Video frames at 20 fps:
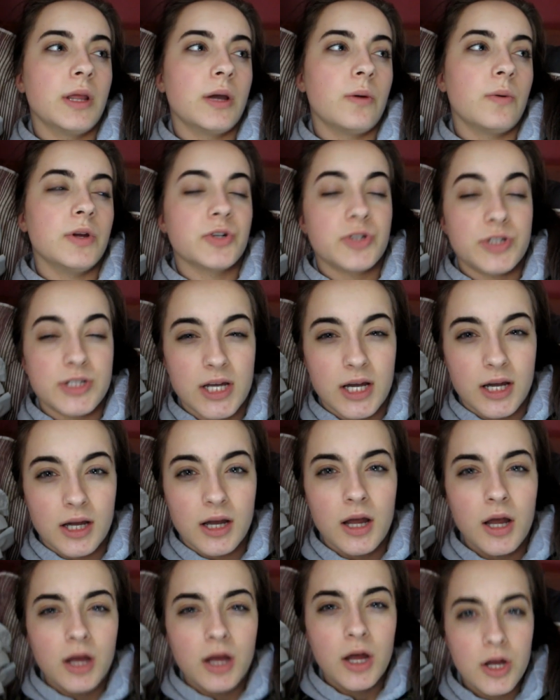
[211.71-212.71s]
like when you're sick
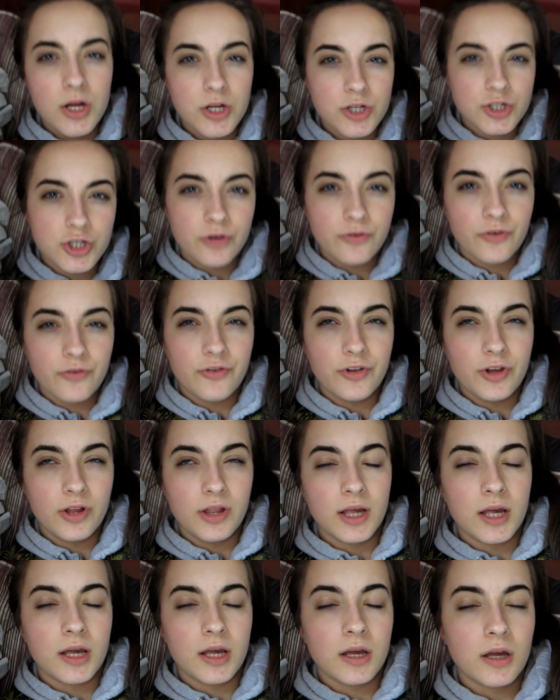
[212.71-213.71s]
do you ever
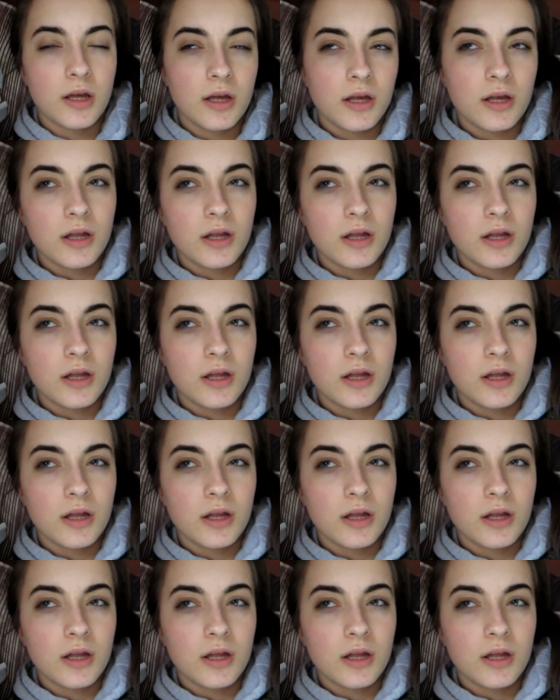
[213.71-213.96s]
feel like